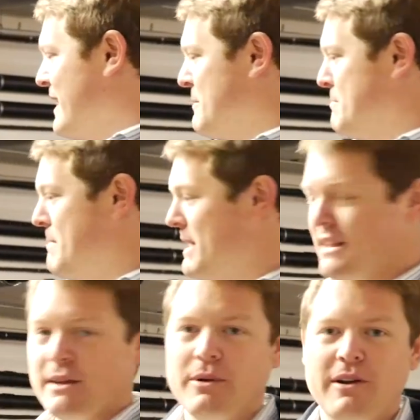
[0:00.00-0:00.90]
I think,
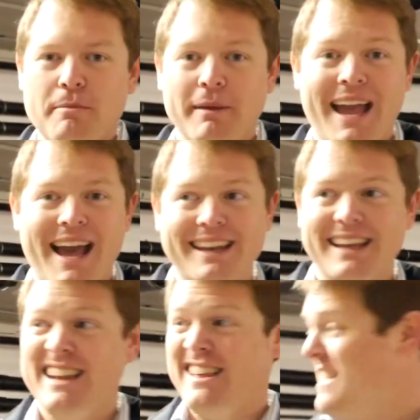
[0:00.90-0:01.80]
basically where it began.
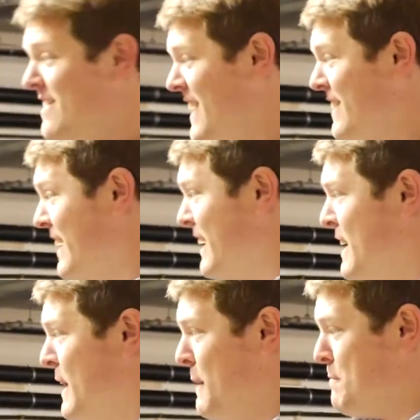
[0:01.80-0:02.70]
And it's things like
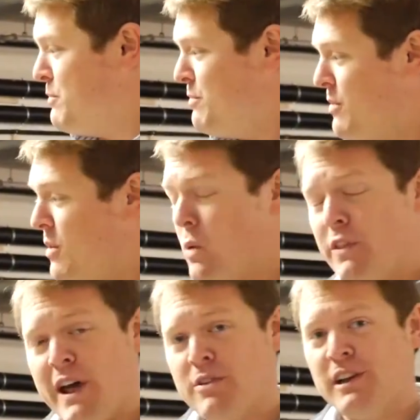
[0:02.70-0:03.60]

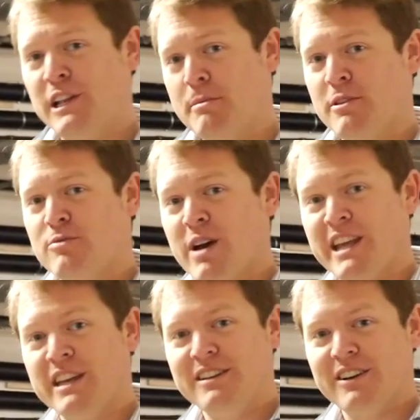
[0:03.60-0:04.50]
1,000 kilometer
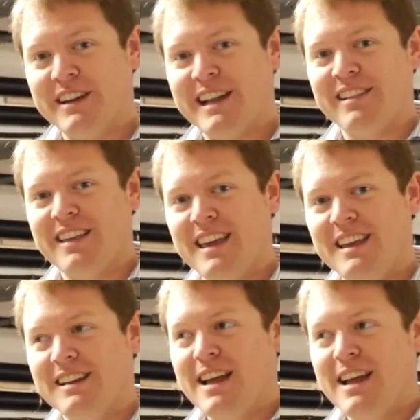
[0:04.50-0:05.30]
run-in on an LT.